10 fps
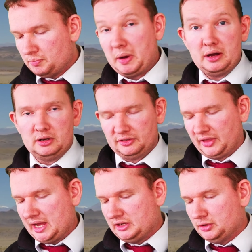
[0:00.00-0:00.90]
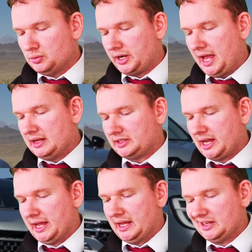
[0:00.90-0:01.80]
part of that, you'll get
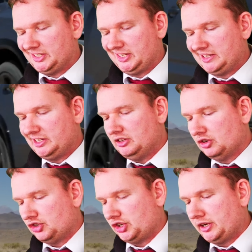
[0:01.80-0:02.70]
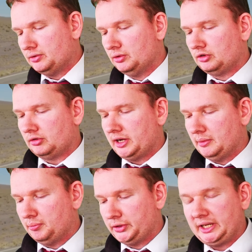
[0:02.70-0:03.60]
a satin shale grey
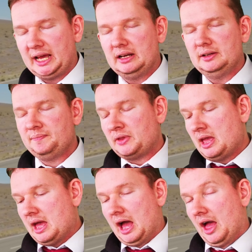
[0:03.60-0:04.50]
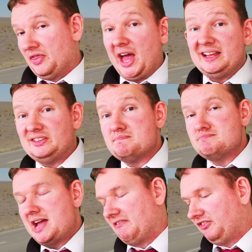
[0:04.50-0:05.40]
body colour. That is a
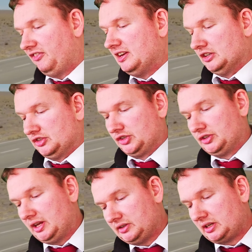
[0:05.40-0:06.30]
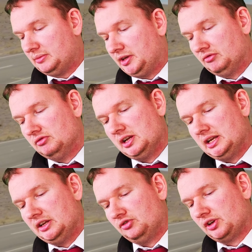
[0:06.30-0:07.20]
matte finish, so that's going to be
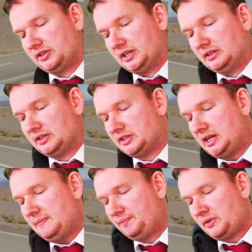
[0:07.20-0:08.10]
really interesting to see.